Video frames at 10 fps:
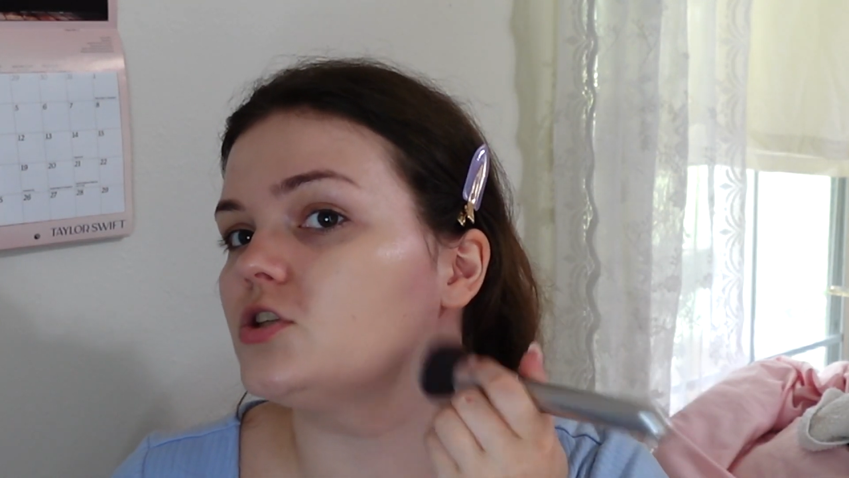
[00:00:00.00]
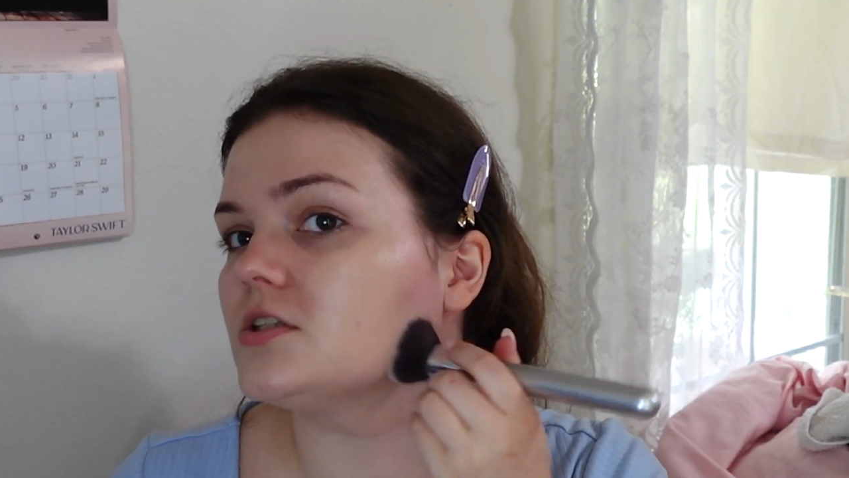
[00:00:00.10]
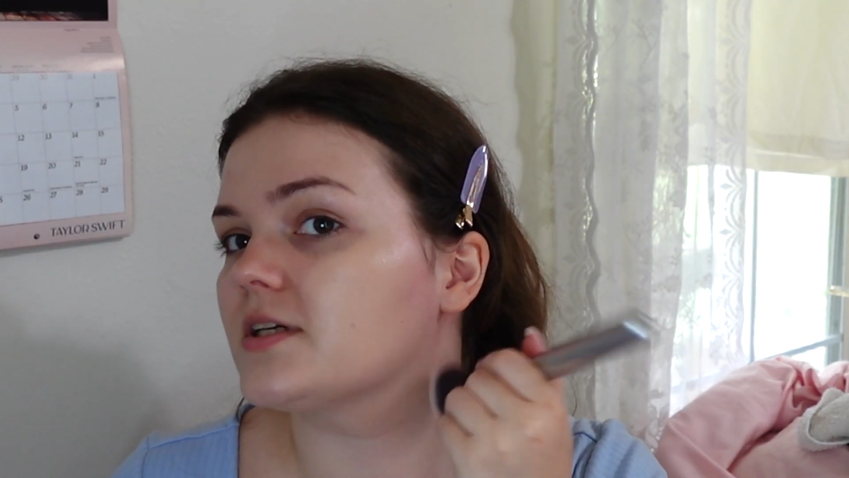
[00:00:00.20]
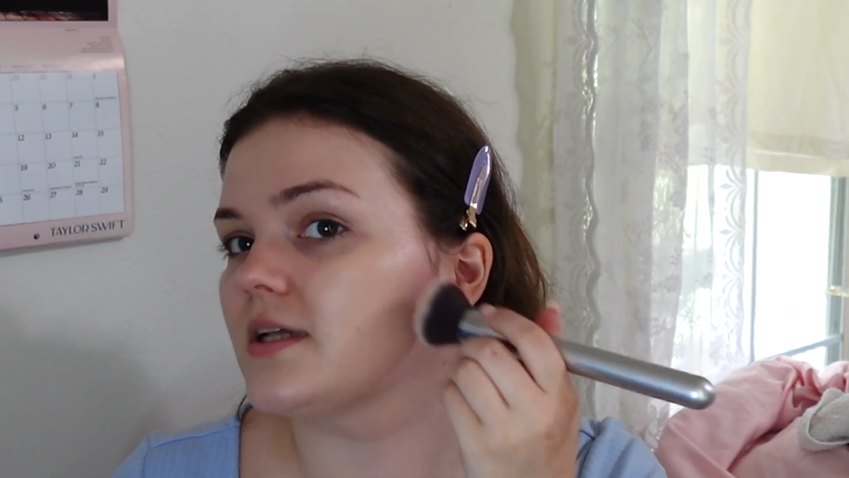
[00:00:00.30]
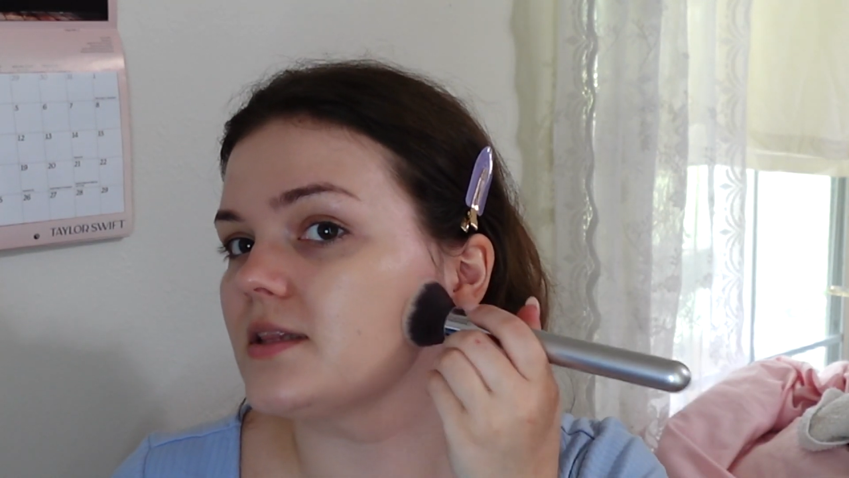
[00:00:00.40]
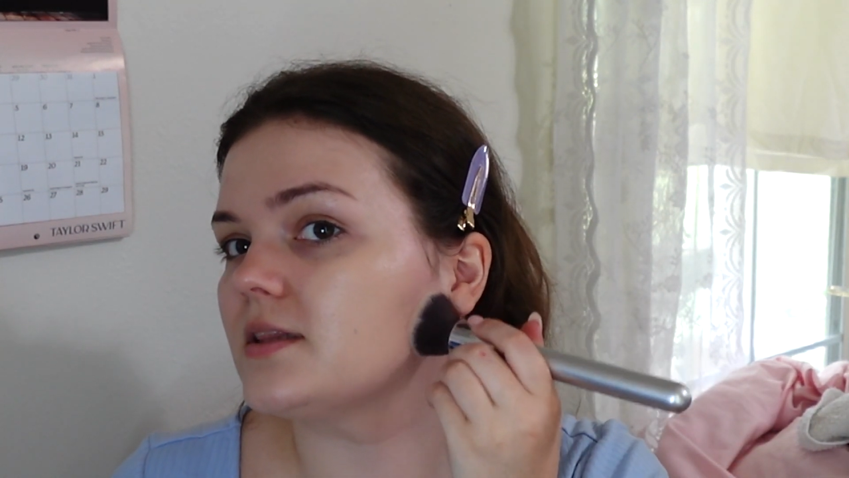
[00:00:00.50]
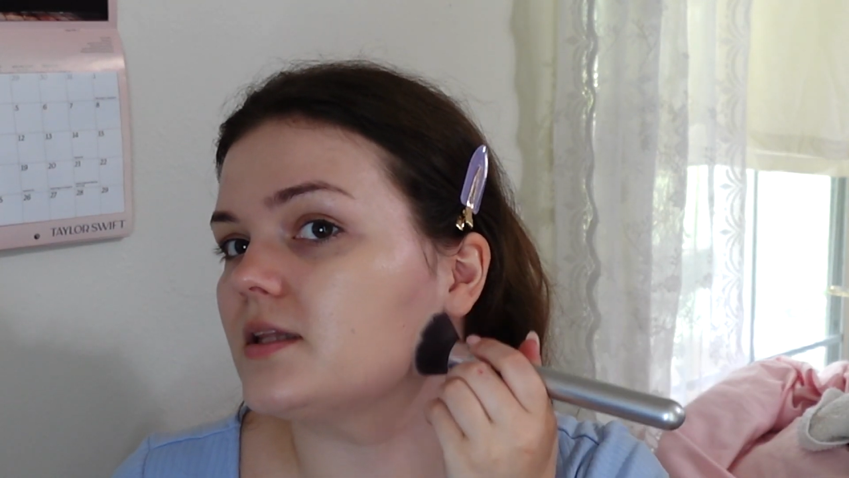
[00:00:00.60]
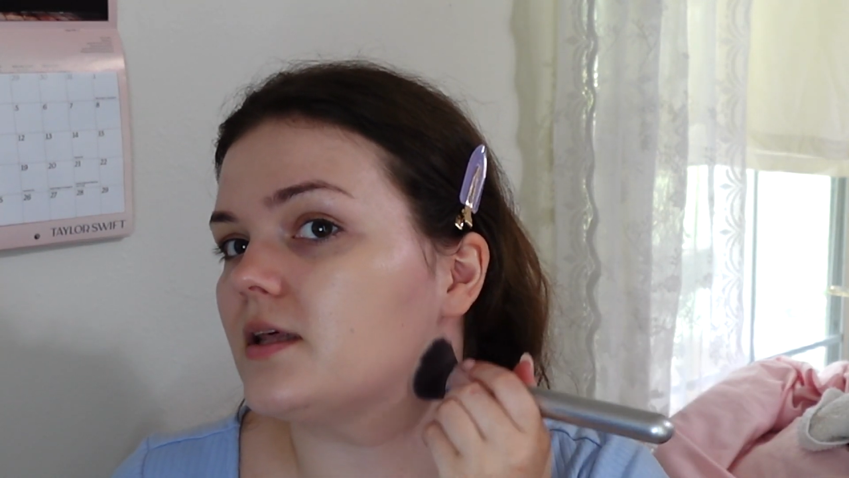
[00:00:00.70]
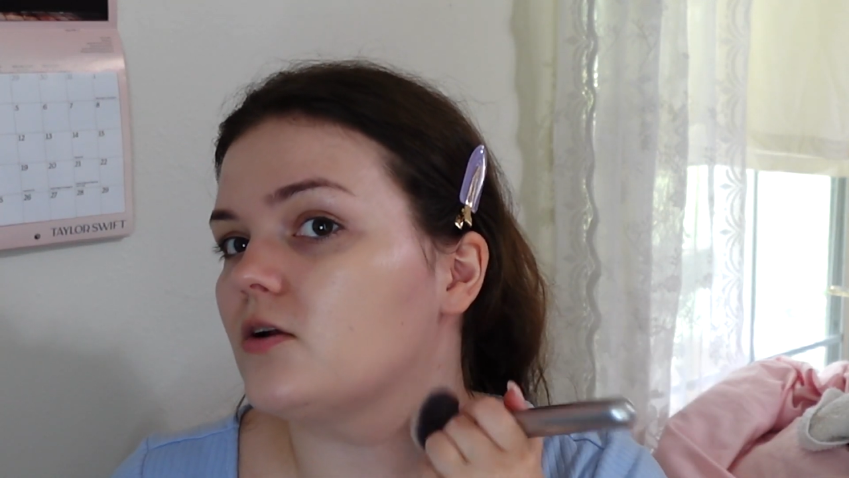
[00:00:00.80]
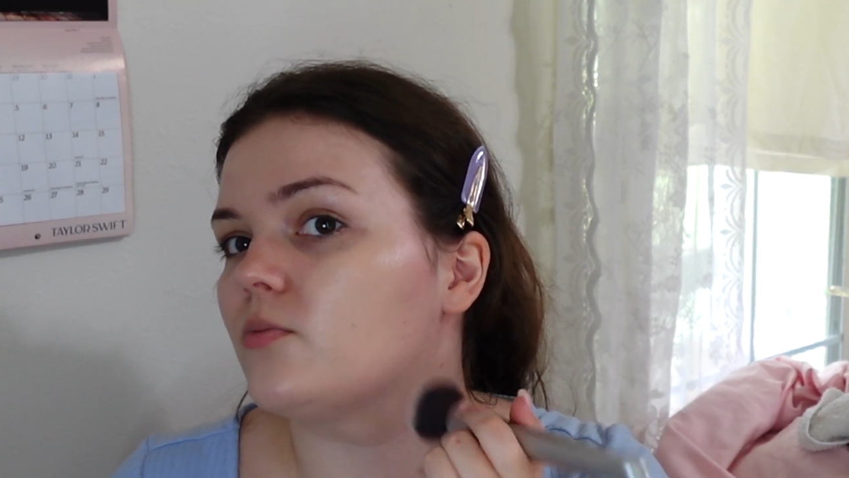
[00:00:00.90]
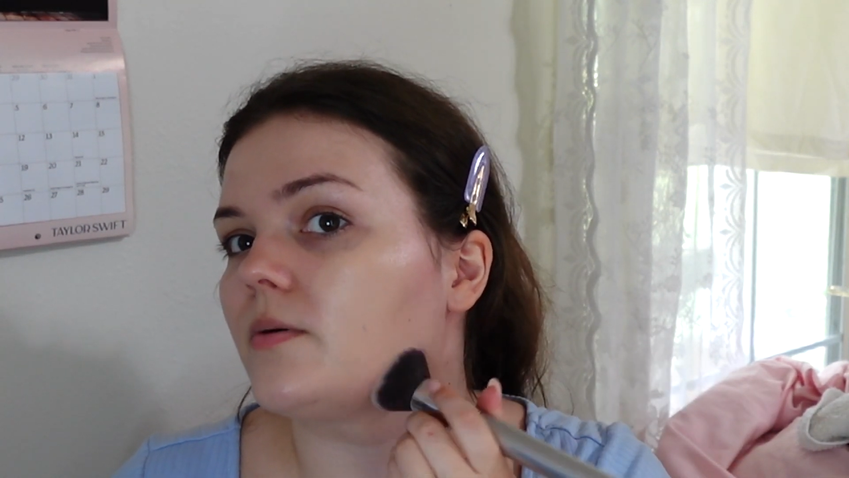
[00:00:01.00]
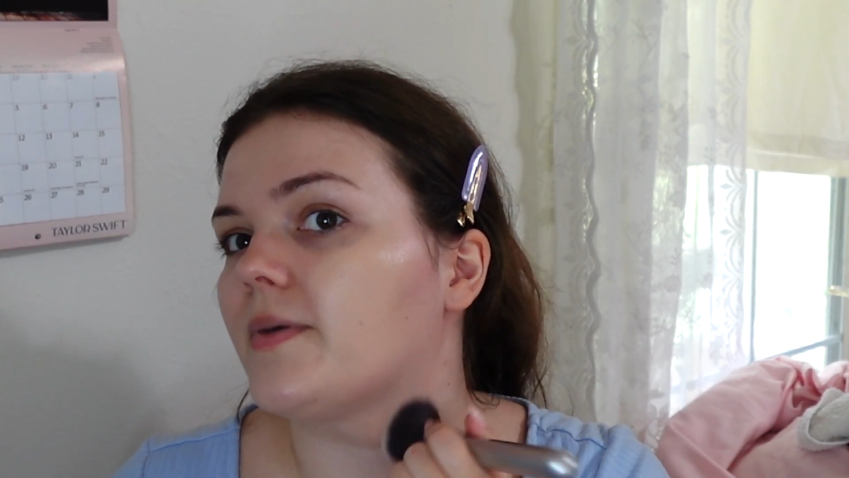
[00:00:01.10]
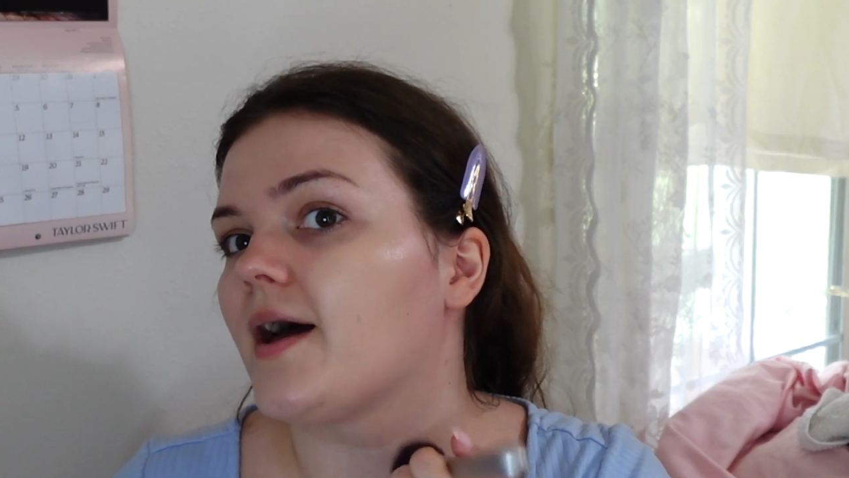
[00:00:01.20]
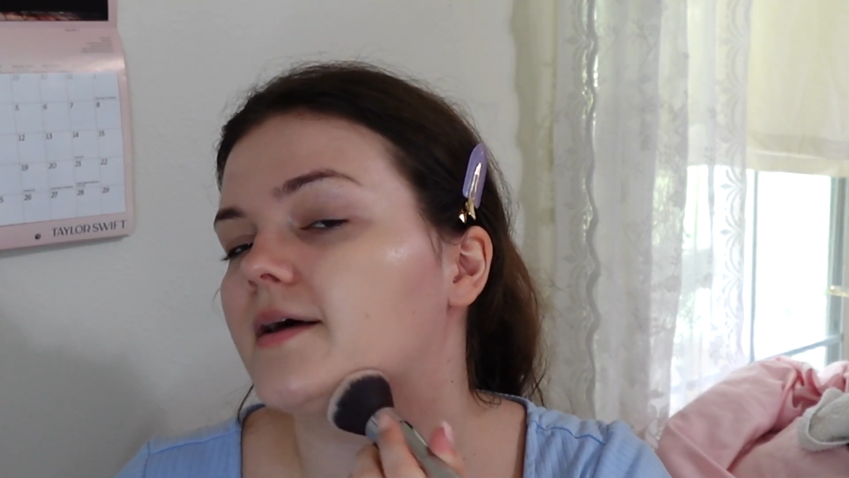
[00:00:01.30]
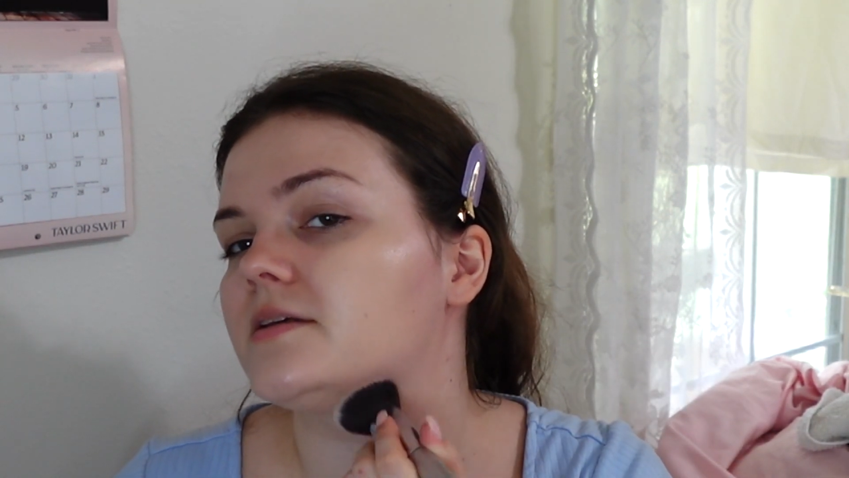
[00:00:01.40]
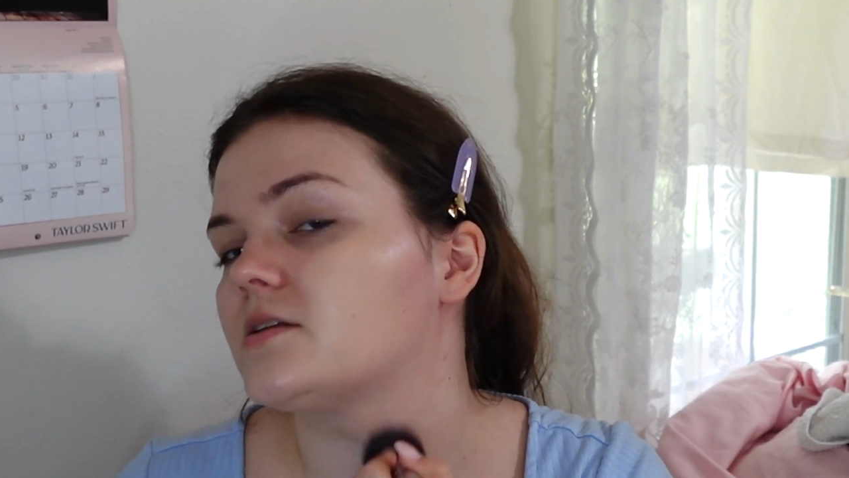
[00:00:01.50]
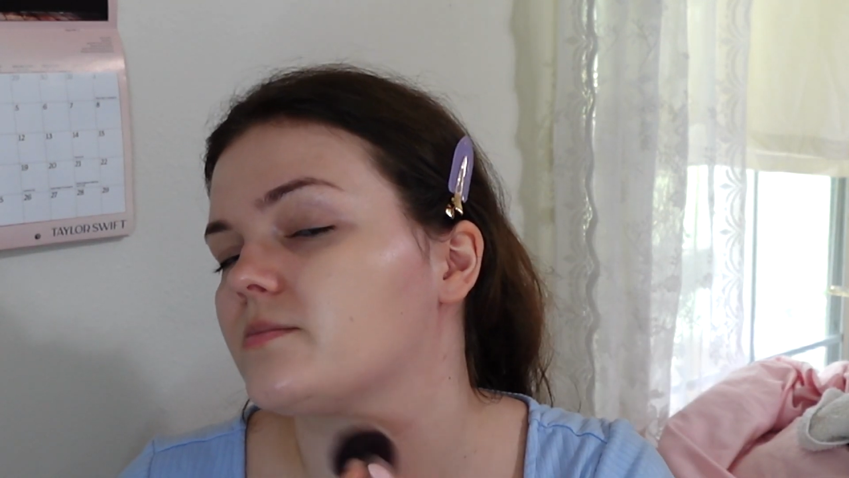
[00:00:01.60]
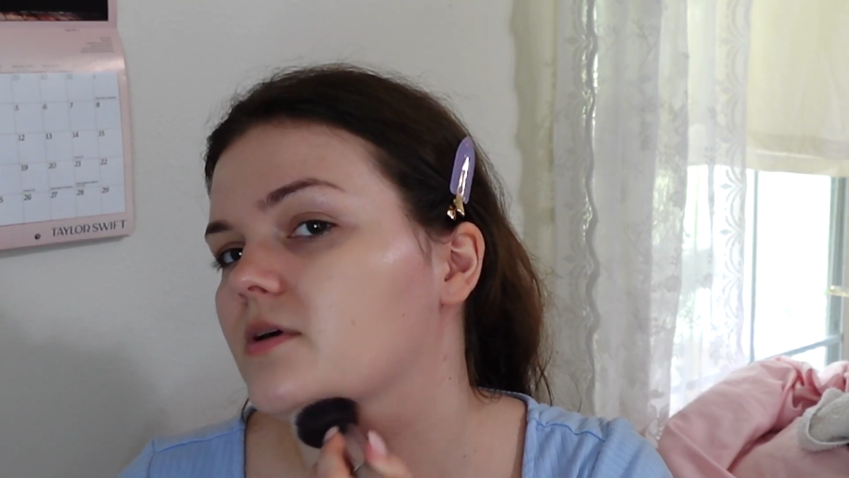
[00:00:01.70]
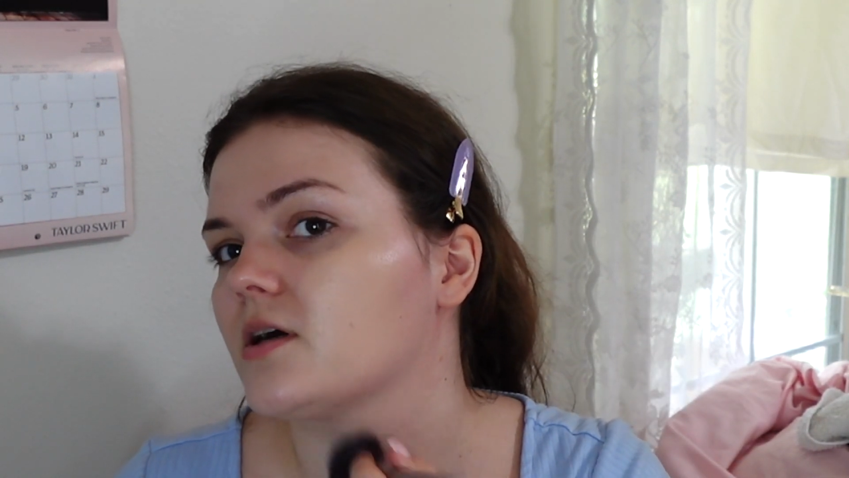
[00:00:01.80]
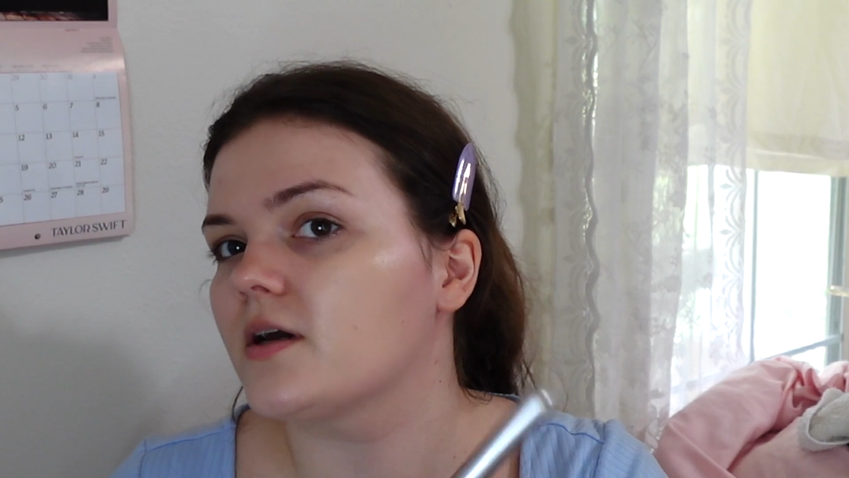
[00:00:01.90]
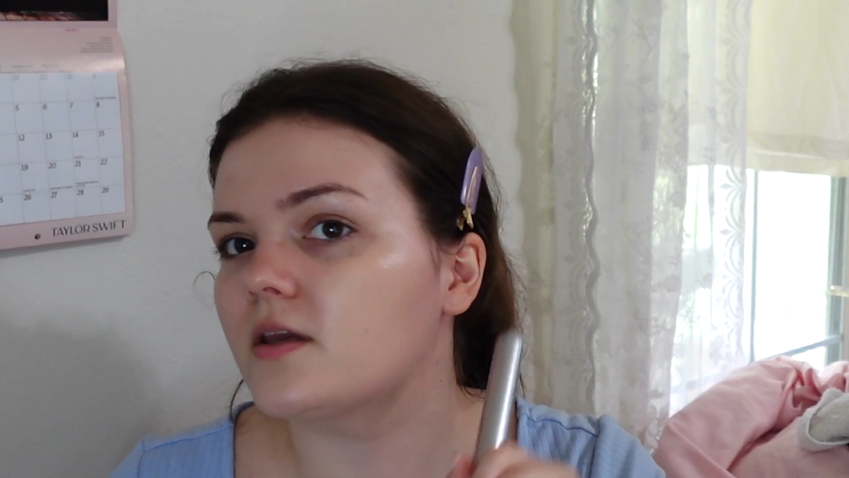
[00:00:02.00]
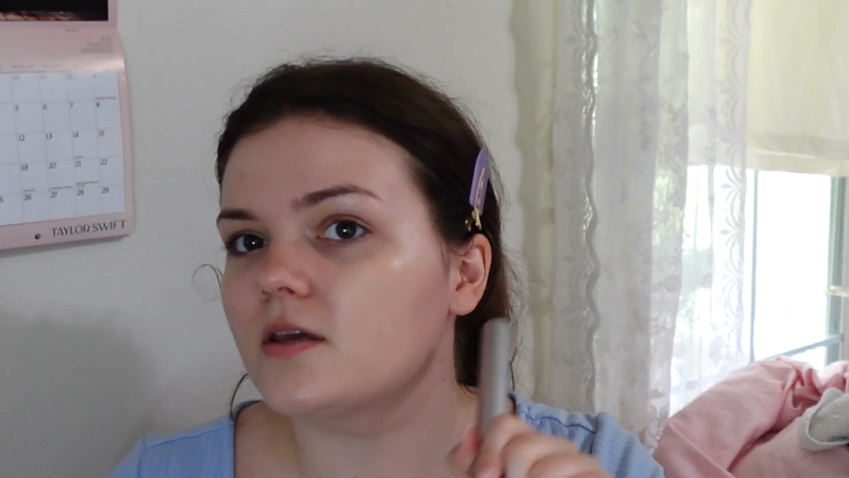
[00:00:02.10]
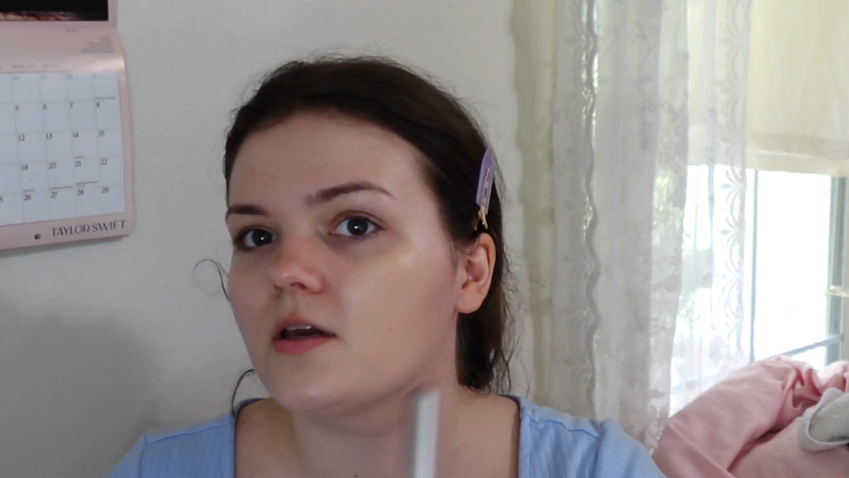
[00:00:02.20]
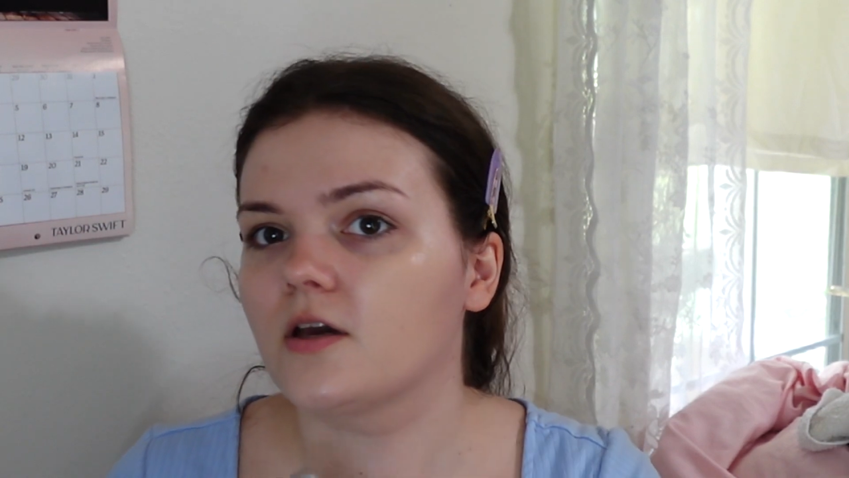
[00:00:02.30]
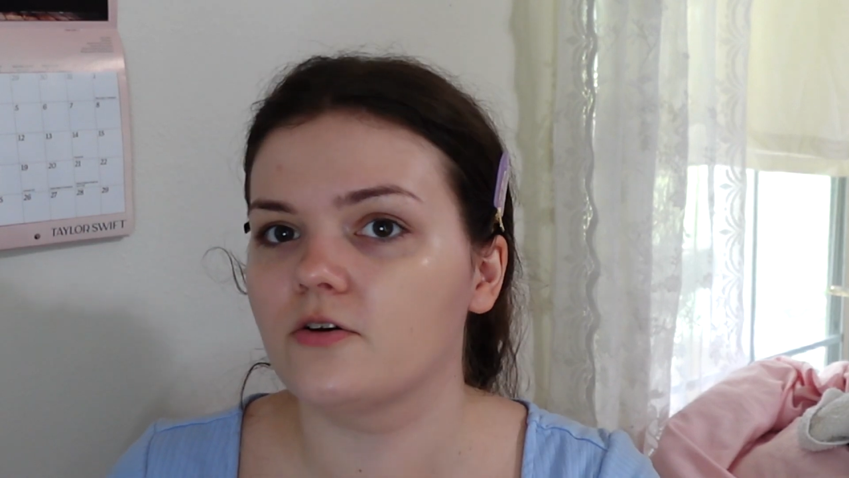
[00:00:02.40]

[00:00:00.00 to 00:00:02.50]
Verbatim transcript: just like a little bit past my